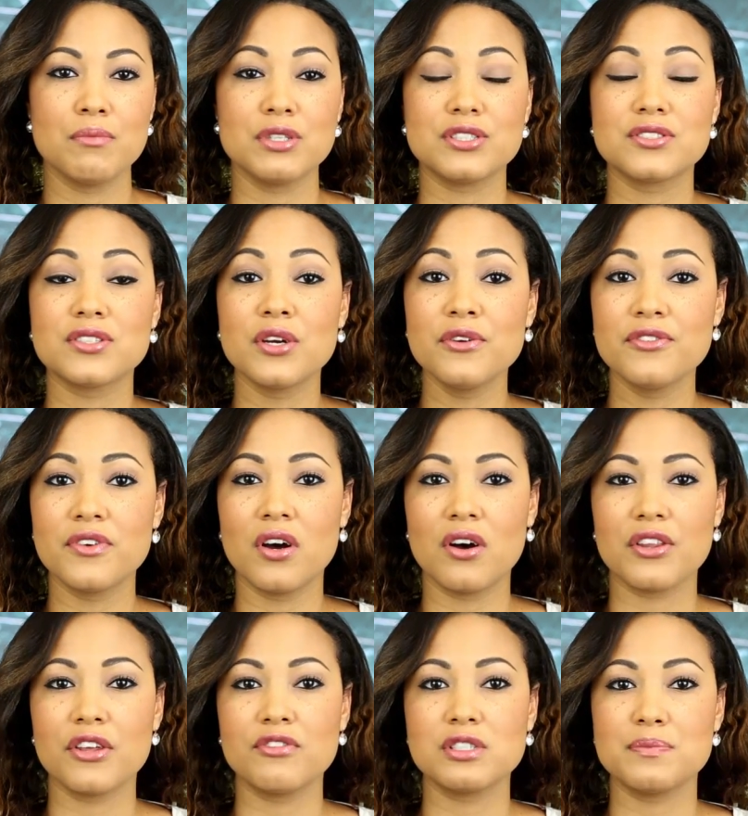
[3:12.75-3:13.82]
but so
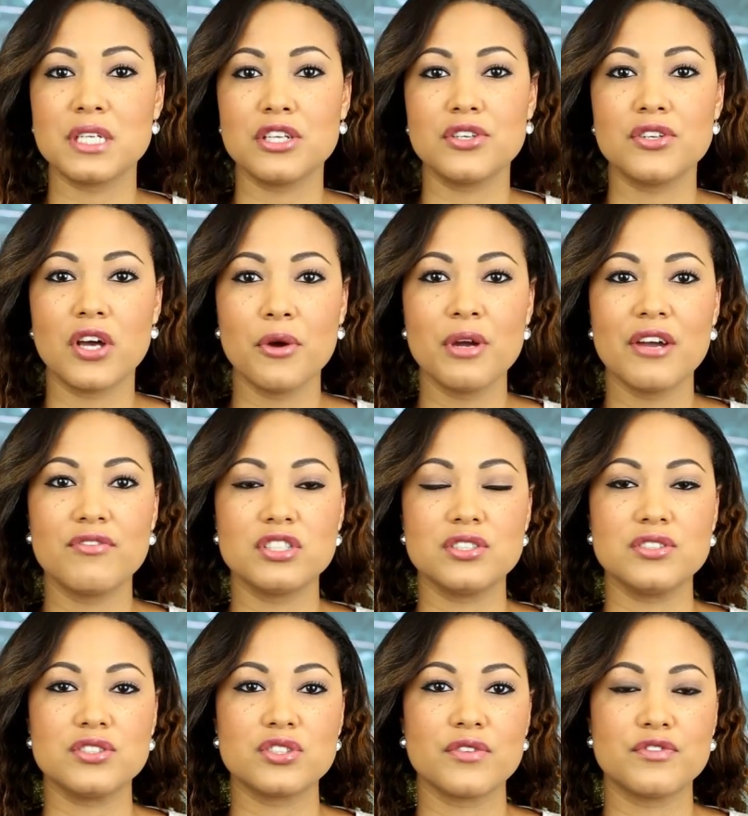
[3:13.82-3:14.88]
far there has been no
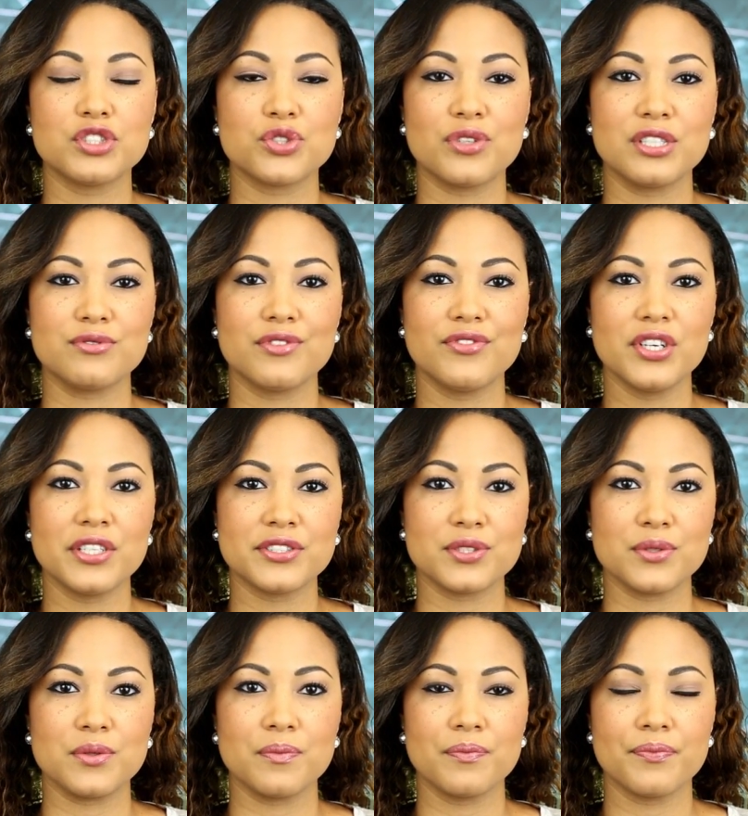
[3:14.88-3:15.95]
evidence of a trend
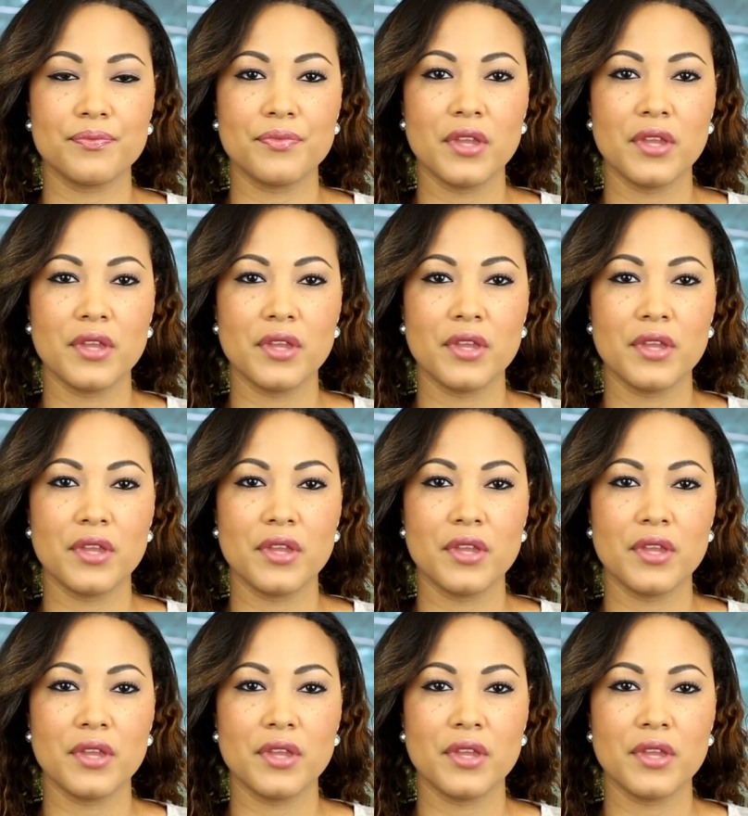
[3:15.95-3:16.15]
reversal.